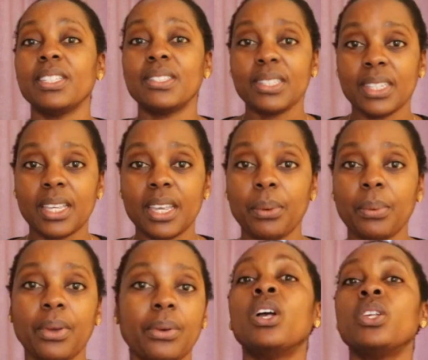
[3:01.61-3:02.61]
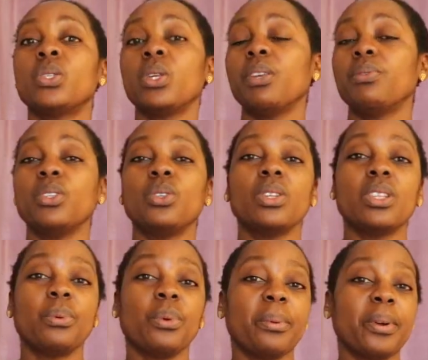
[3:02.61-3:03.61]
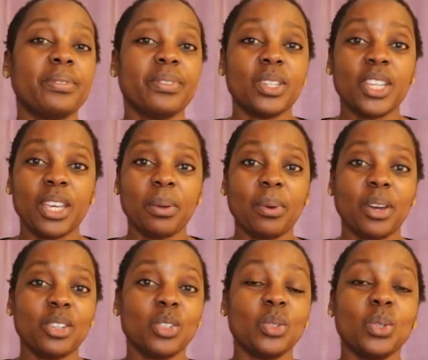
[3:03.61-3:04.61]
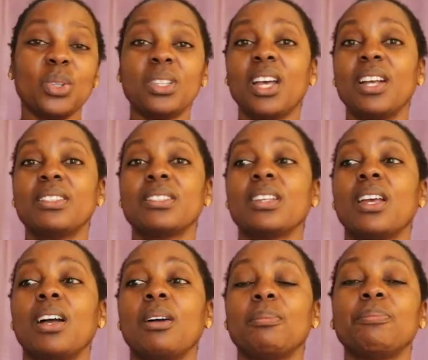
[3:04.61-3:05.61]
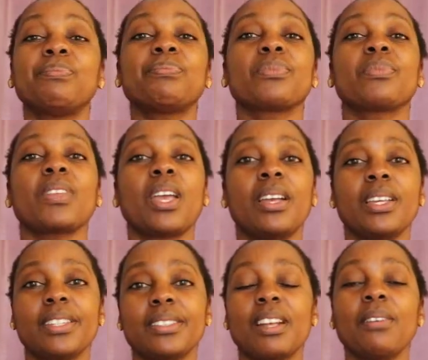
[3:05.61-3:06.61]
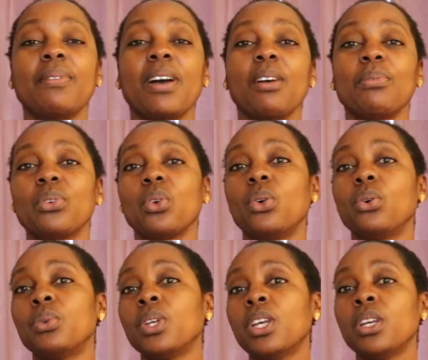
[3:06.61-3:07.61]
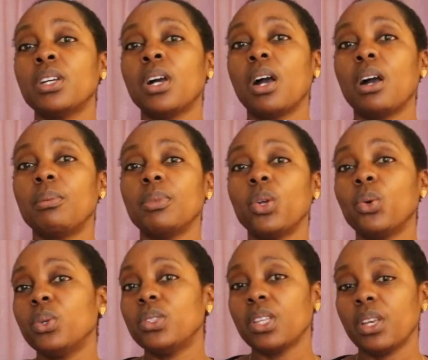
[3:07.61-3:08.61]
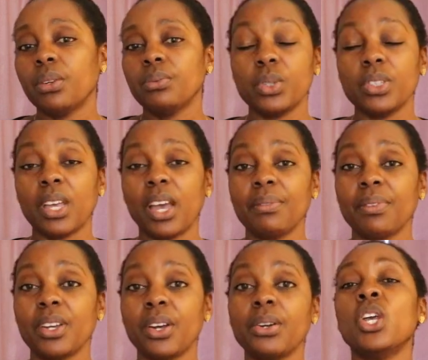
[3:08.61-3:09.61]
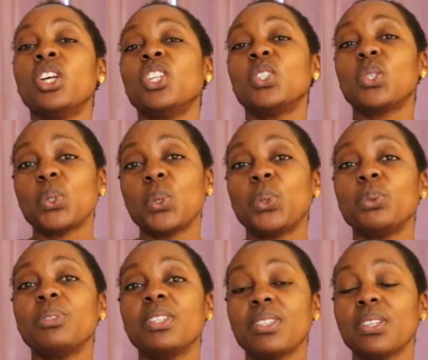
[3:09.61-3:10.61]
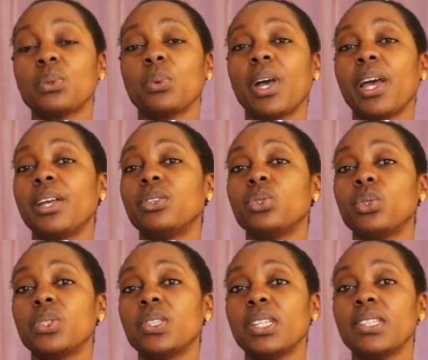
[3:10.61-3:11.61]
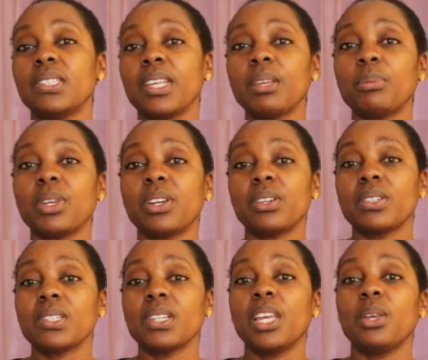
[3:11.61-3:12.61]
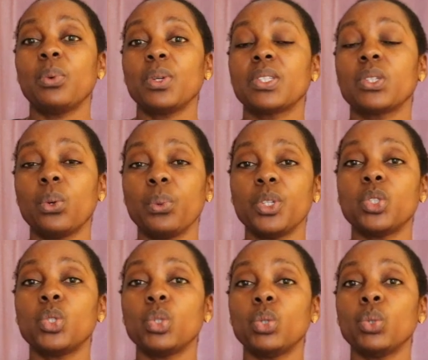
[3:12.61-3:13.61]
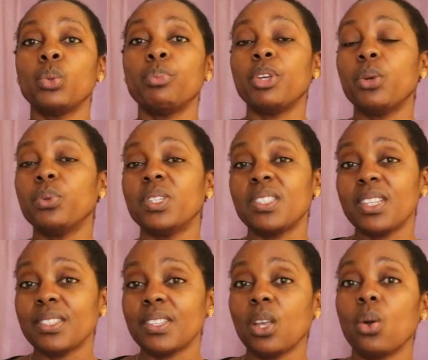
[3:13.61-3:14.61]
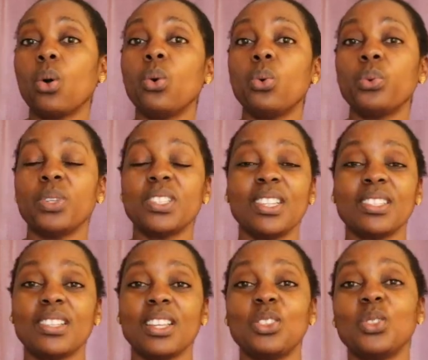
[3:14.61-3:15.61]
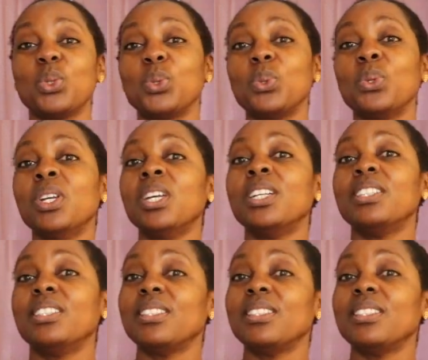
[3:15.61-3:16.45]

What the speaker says: sea area. So if you know the river V area, you know that it's not far from the Hotel Africa. So this is why I chose this thing, because it was going to be resistant or hold resistant to the